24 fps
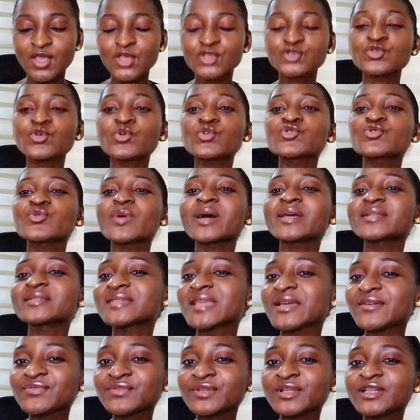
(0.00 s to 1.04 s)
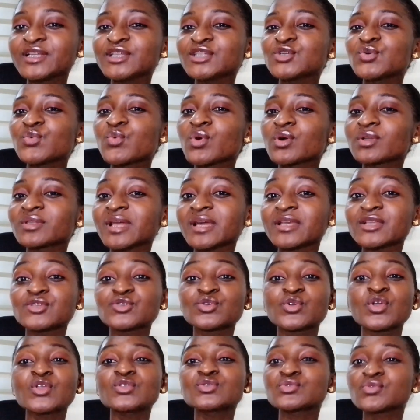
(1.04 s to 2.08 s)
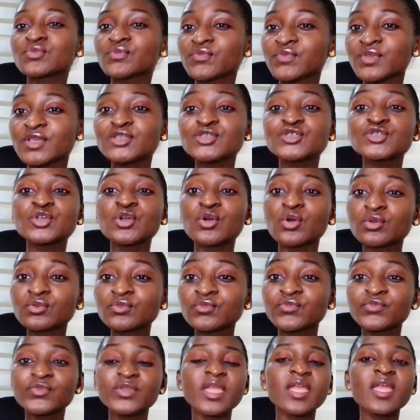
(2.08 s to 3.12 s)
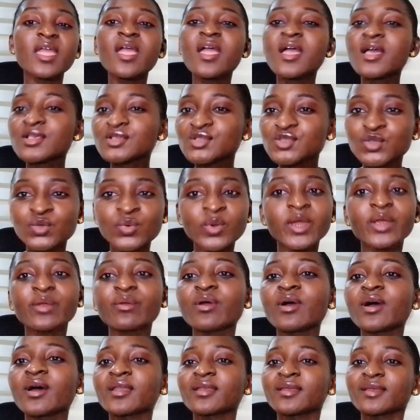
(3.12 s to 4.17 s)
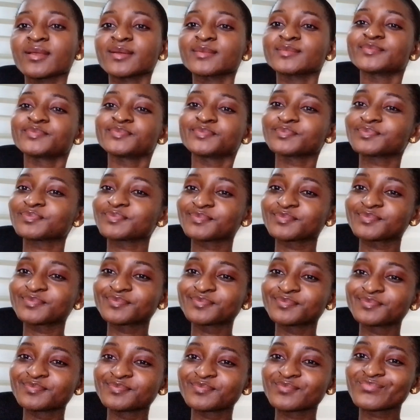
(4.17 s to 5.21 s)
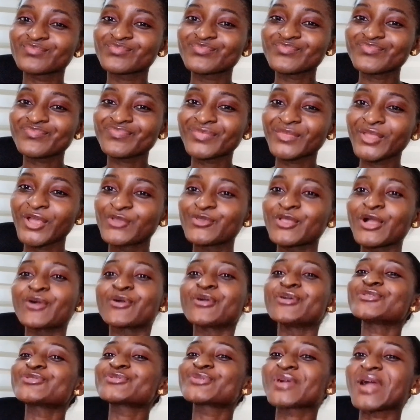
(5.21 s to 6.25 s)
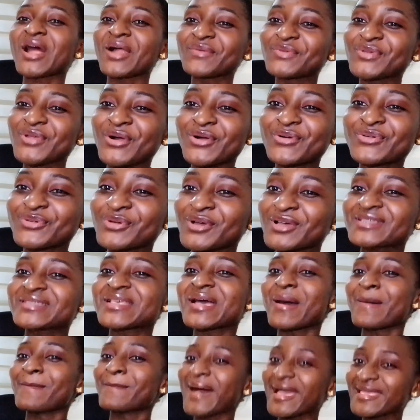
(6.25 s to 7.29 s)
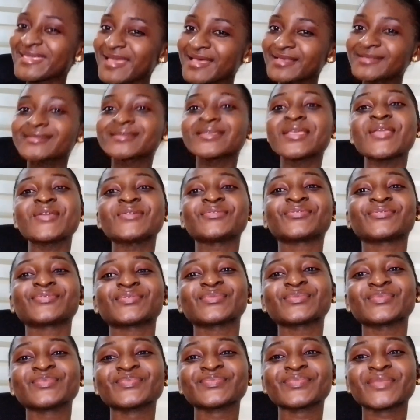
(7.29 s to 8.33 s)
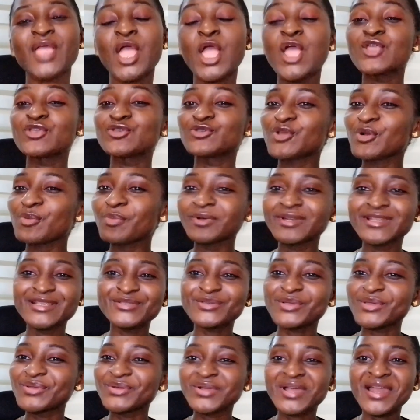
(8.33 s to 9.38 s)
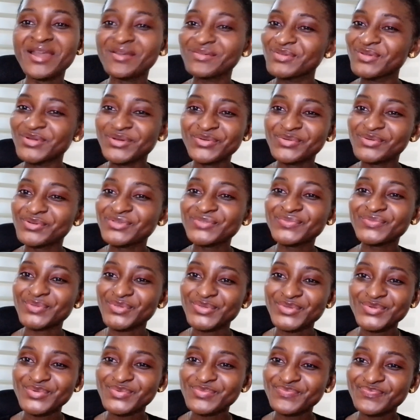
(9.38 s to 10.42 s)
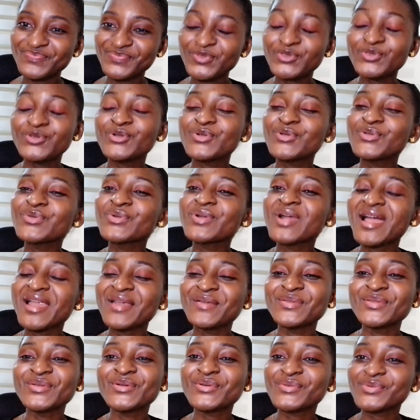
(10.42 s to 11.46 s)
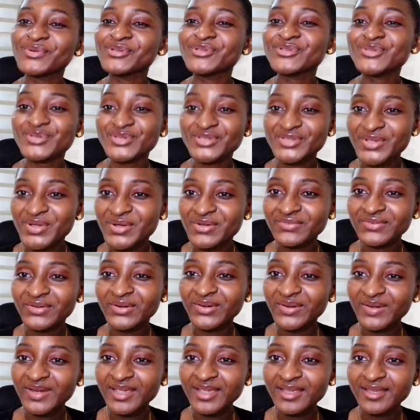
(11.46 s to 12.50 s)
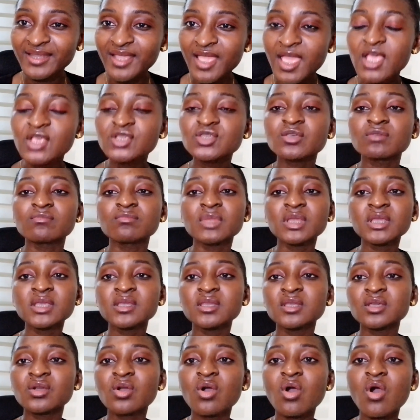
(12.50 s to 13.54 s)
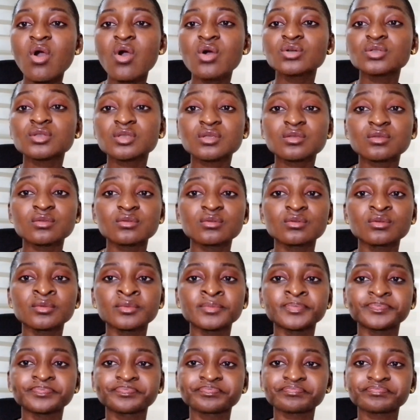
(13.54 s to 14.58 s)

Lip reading: So you are definitely the one that is going to face your own fear square on. You are going to carry your cross by yourself. Nobody's going to carry your cross for you. You're going to carry your cross yourself, all right? So make it a call to